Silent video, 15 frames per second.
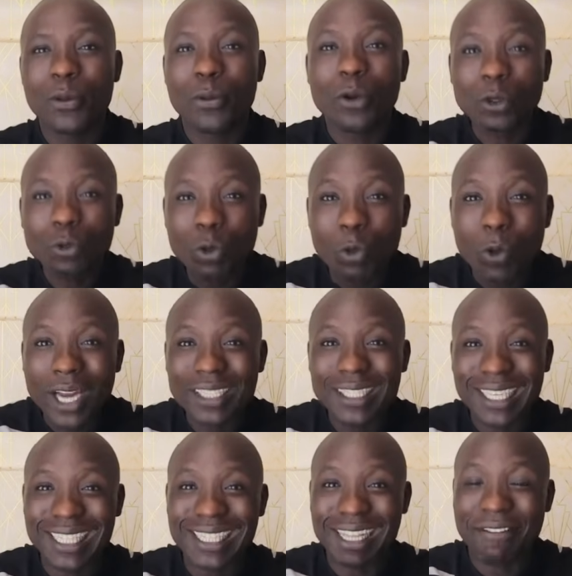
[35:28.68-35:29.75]
What we
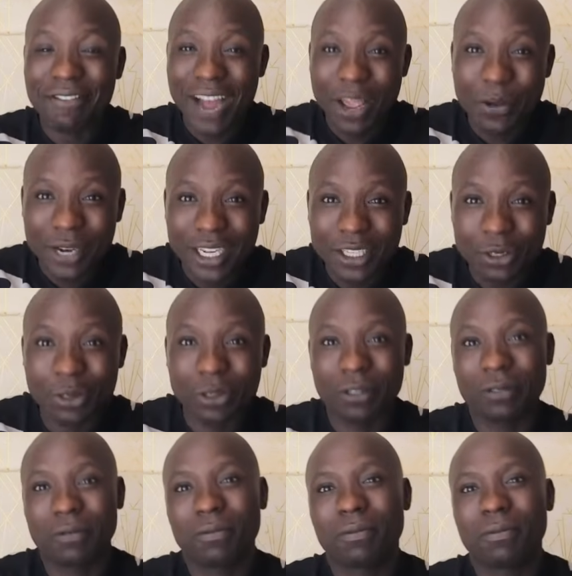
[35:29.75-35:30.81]
want is the violation.